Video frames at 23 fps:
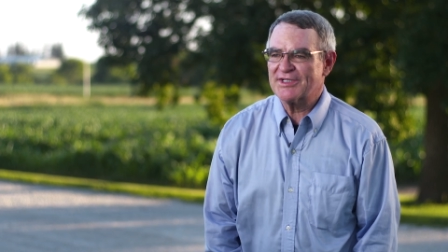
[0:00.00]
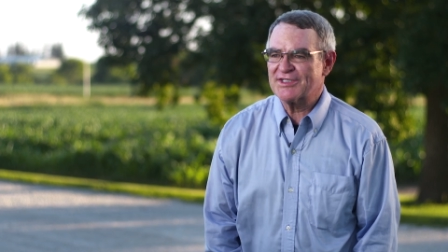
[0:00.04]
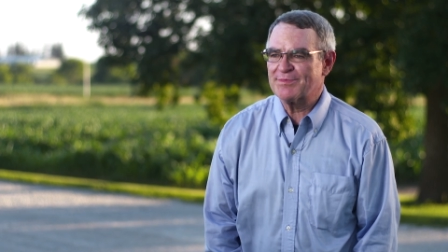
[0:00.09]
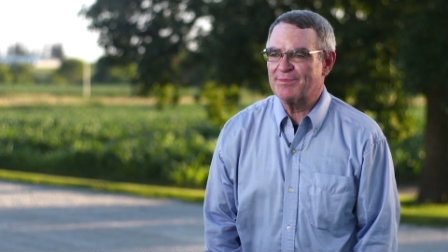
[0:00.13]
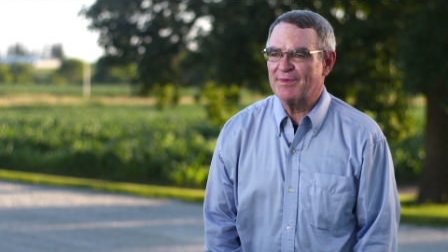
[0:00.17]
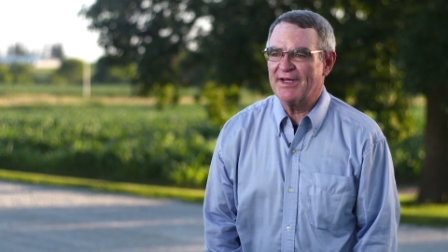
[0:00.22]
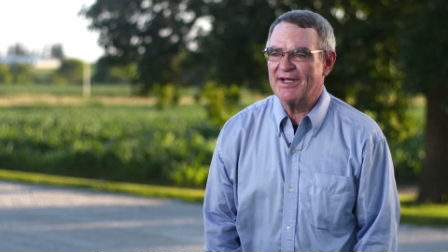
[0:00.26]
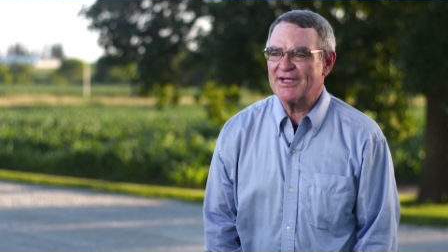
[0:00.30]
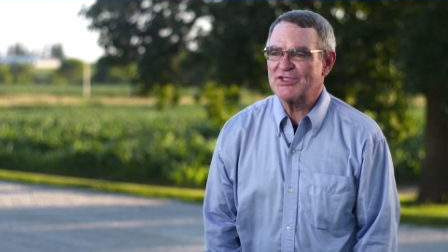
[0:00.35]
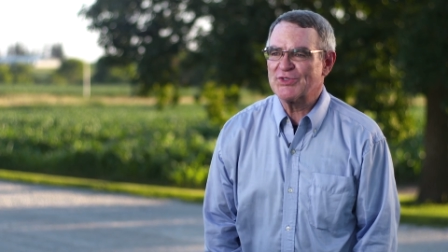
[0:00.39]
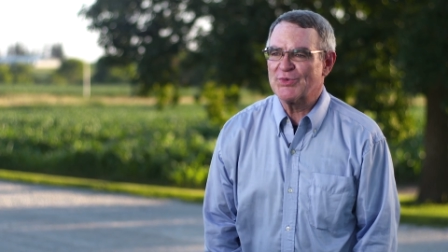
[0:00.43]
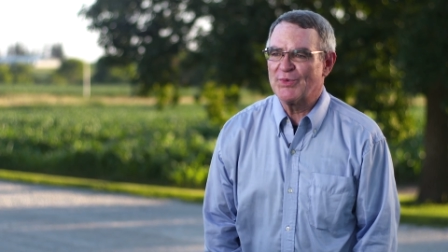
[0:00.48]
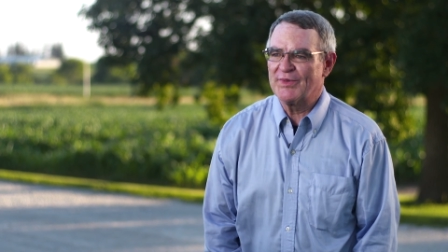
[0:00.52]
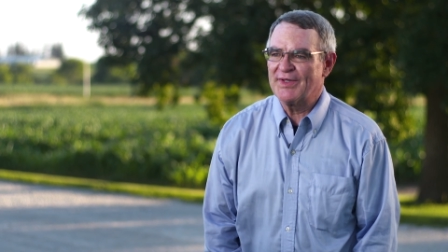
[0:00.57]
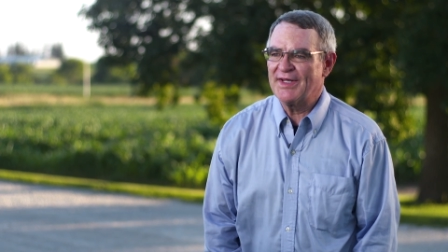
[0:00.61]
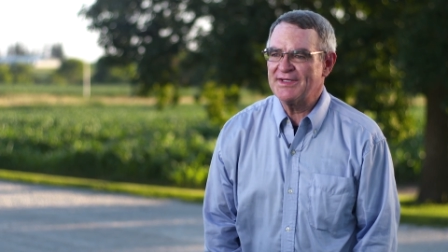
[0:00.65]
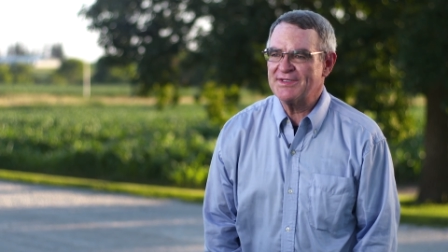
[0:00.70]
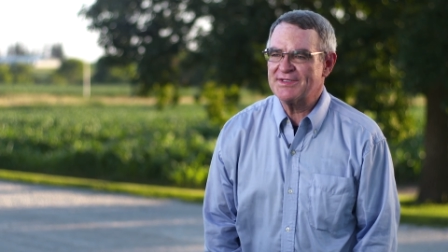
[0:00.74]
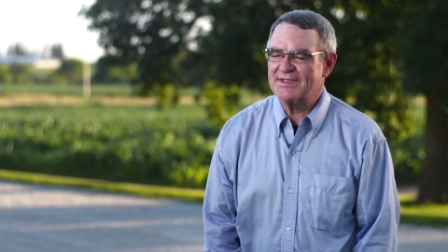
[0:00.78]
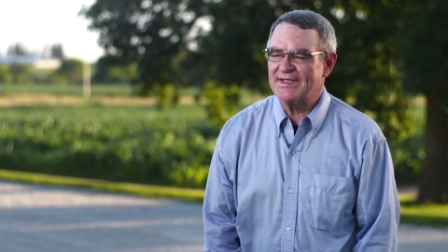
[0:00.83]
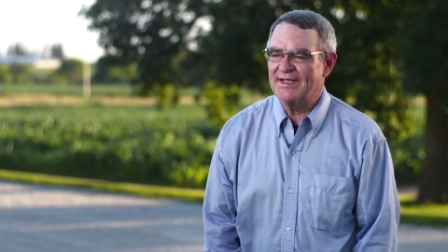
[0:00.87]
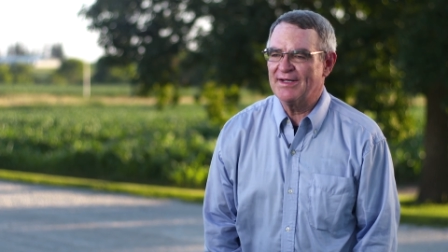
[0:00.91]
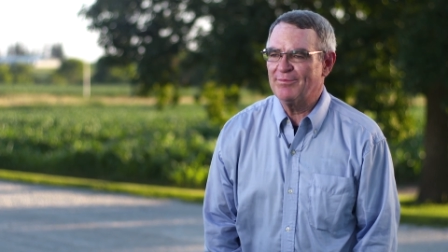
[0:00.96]
expects when
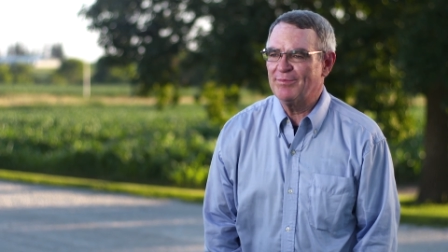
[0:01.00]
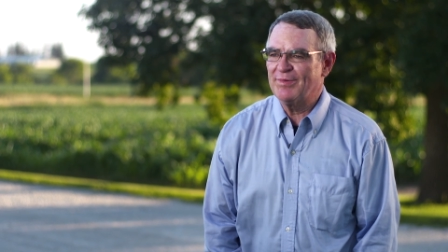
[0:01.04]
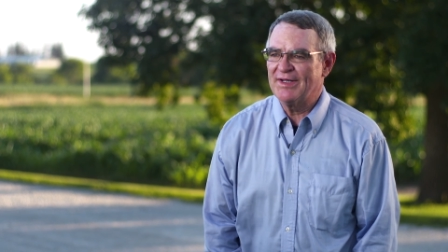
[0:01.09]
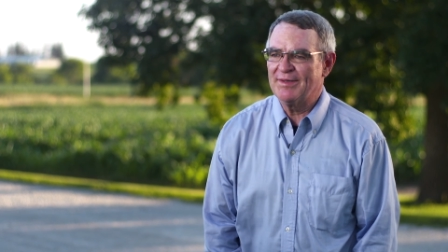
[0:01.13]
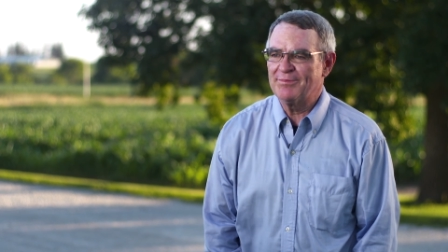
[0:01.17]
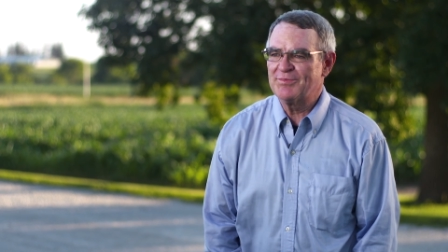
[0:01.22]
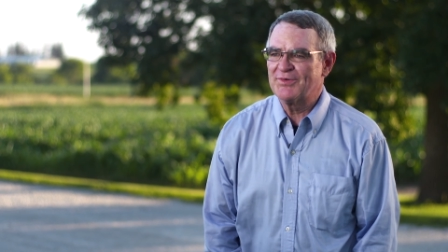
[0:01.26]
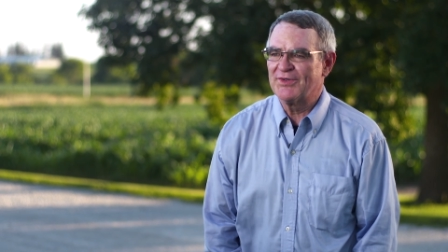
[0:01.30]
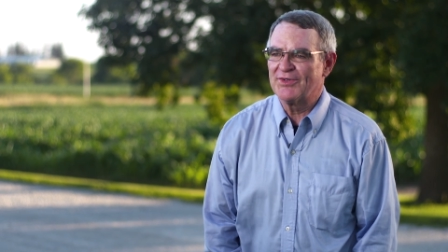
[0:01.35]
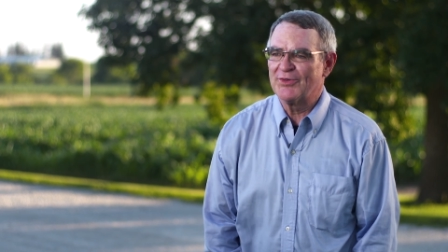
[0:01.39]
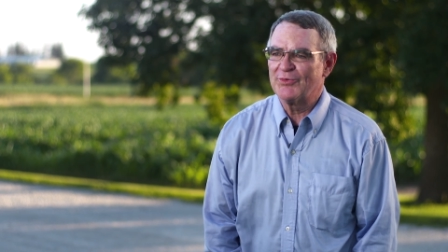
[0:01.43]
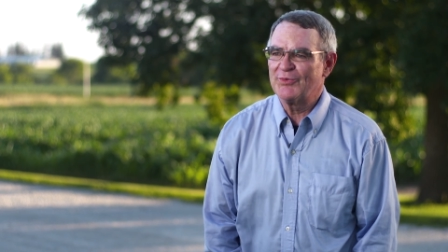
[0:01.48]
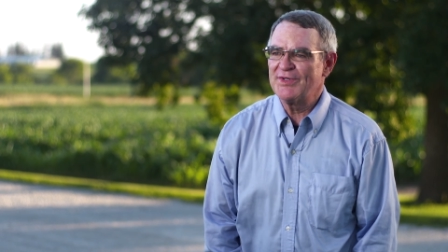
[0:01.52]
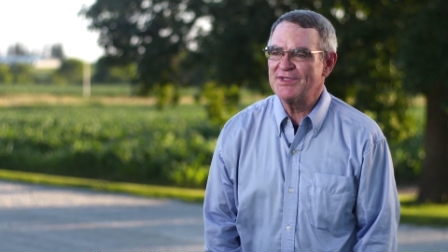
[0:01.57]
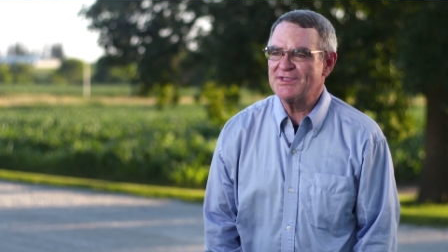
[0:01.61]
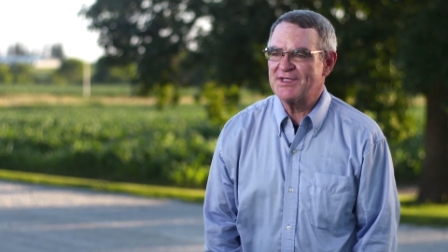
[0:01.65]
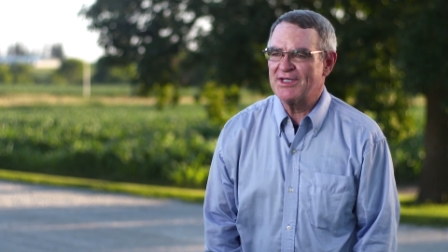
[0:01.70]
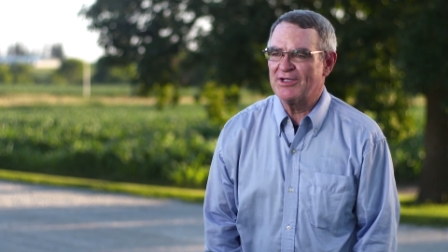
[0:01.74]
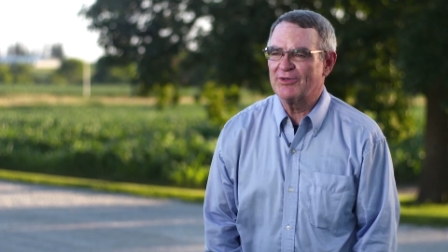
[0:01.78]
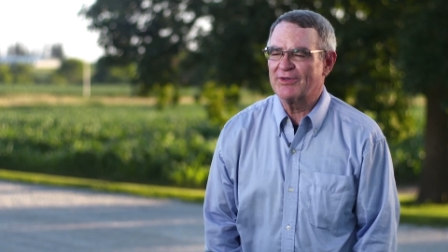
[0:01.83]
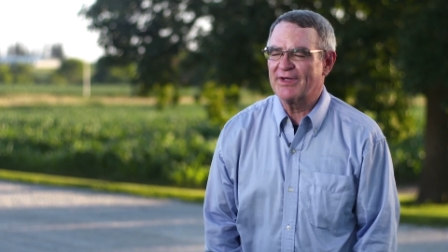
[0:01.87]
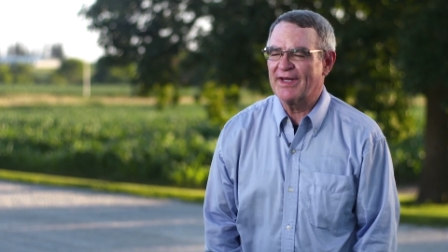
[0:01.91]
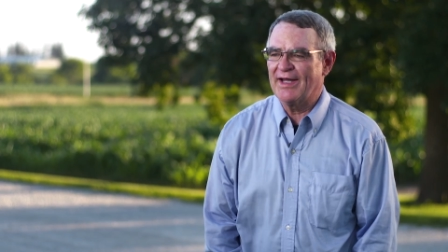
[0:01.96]
they step up to the
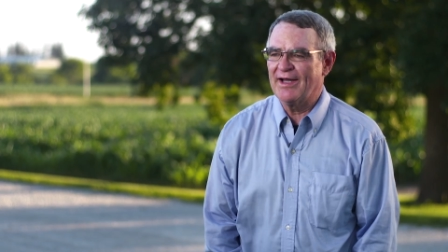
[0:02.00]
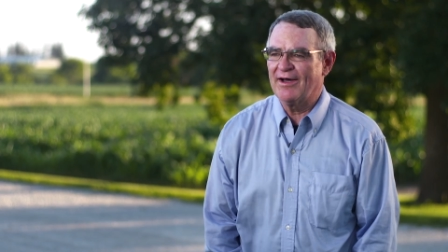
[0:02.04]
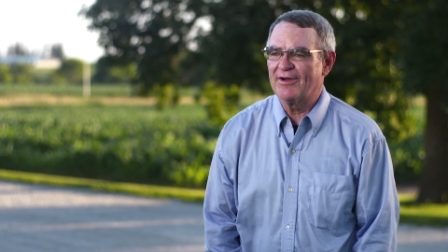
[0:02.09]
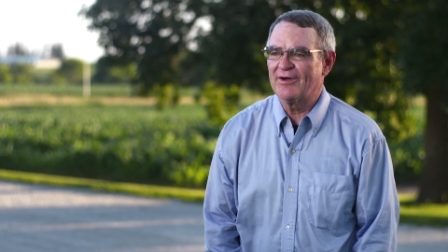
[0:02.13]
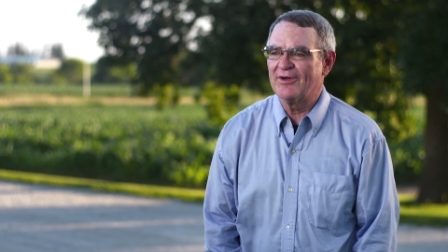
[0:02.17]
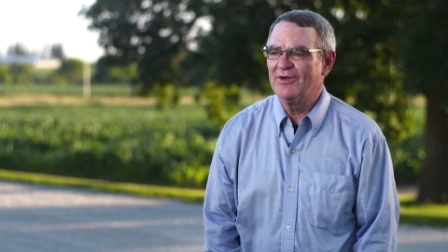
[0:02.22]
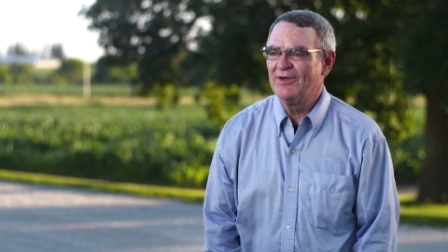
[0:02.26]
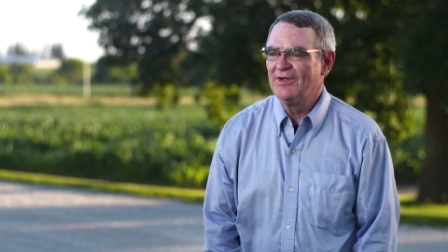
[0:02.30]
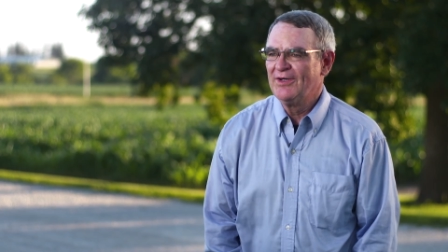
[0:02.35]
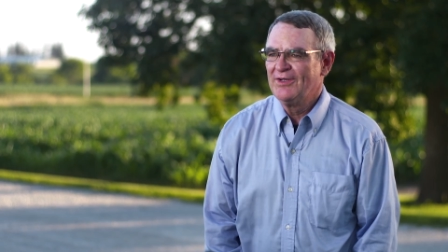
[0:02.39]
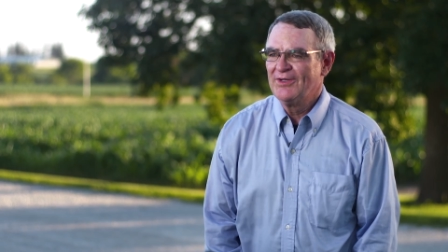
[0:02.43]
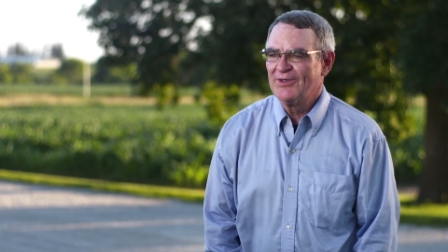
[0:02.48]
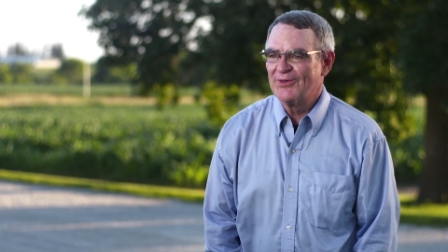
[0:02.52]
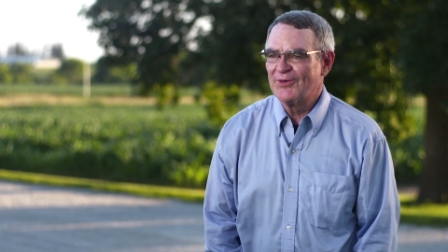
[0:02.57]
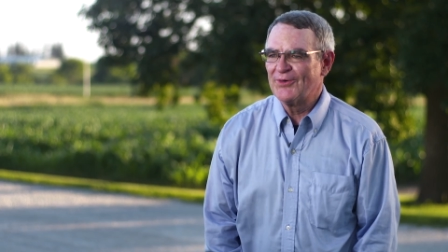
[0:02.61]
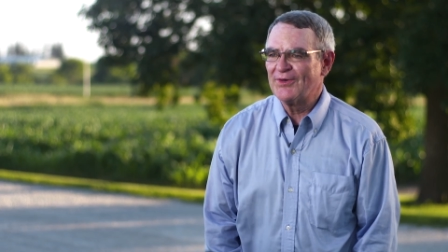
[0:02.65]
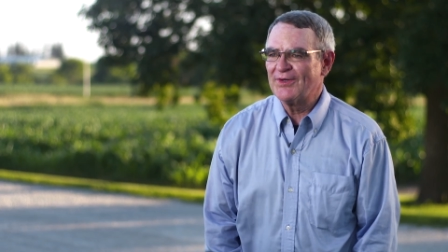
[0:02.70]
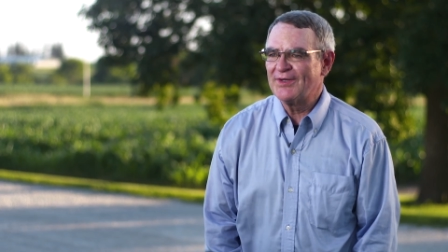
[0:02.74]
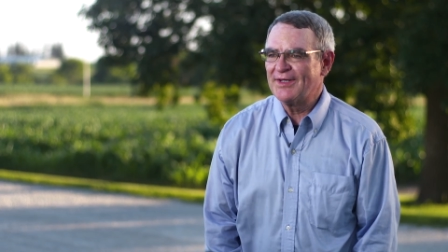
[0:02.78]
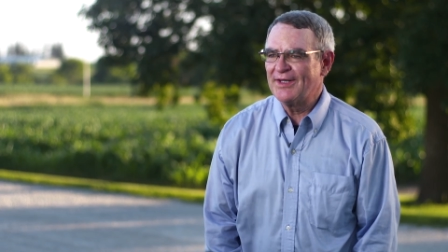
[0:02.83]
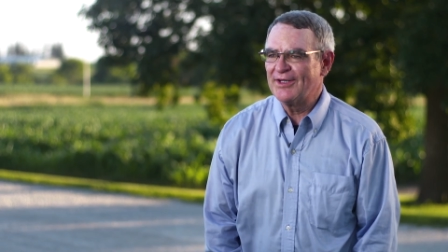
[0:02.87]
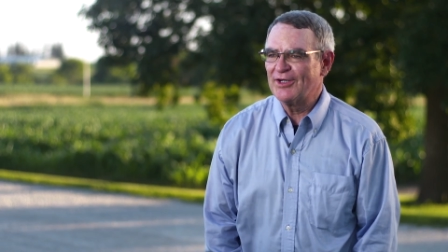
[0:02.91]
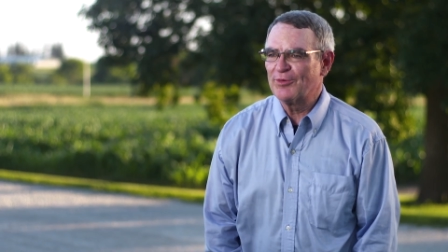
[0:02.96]
retail counter
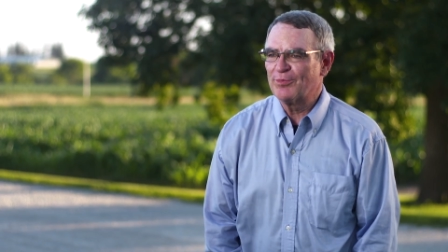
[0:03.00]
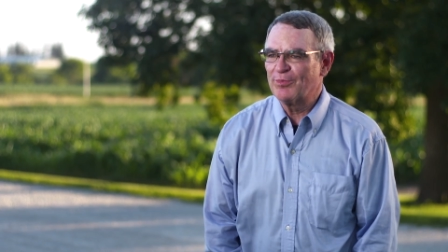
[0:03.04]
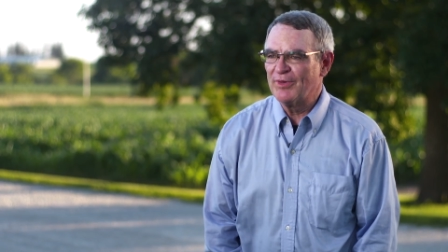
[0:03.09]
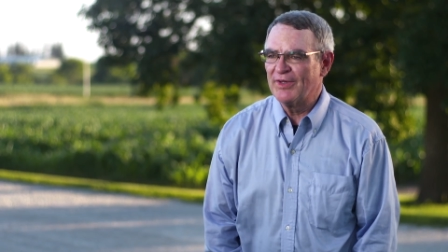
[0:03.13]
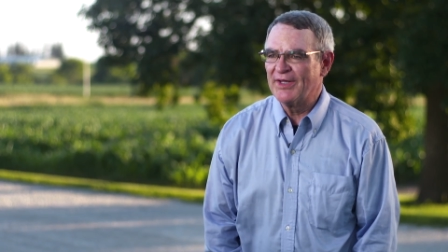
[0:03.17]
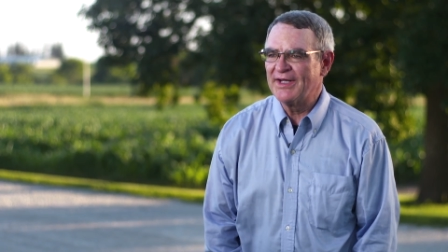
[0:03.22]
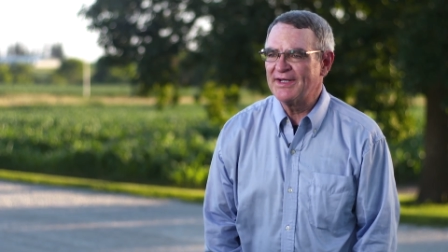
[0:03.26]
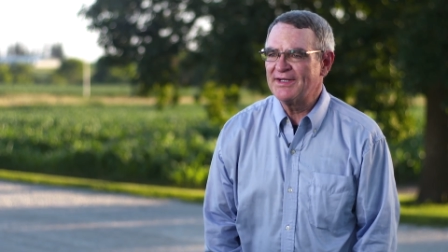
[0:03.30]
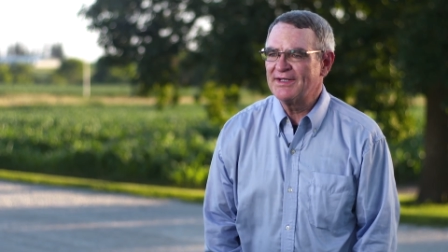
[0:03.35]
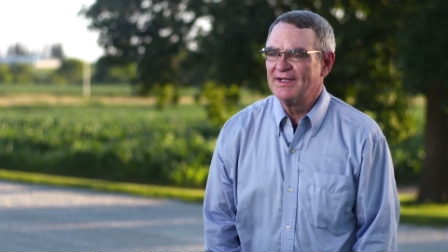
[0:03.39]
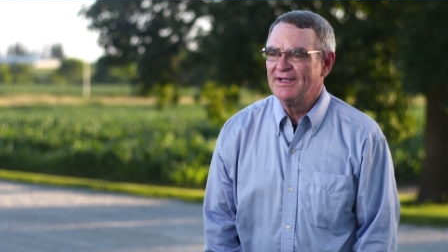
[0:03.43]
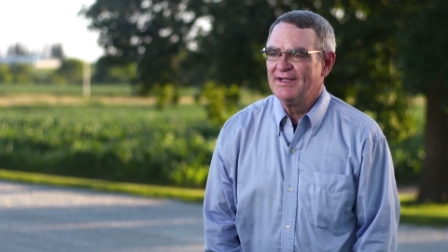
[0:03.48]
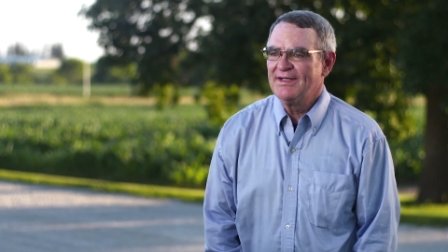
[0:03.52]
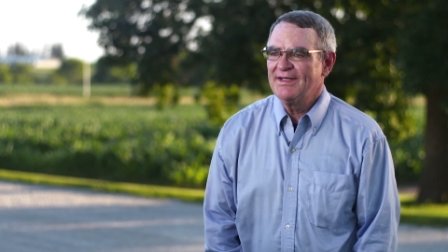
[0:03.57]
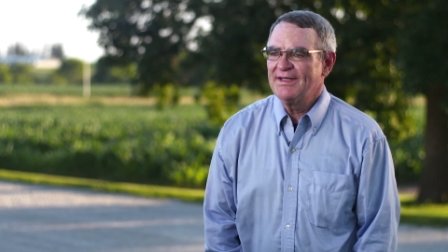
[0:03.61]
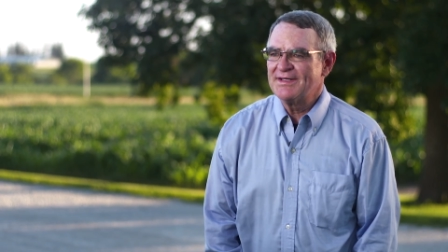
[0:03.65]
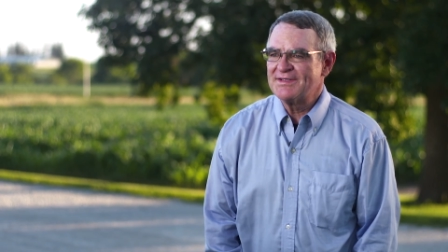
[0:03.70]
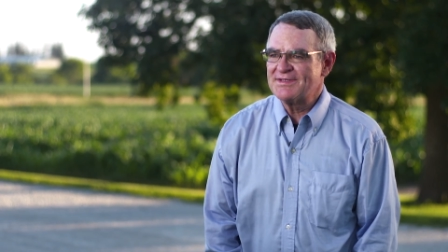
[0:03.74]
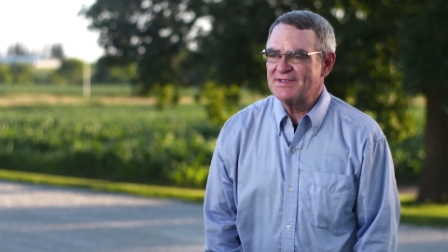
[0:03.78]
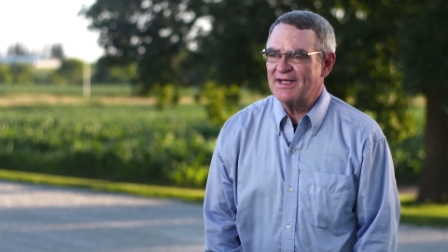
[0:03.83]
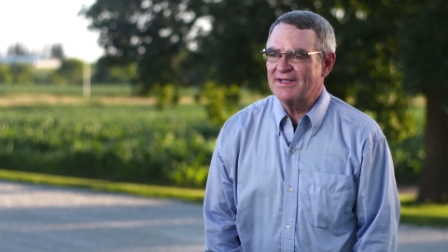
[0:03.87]
or the dinner plate is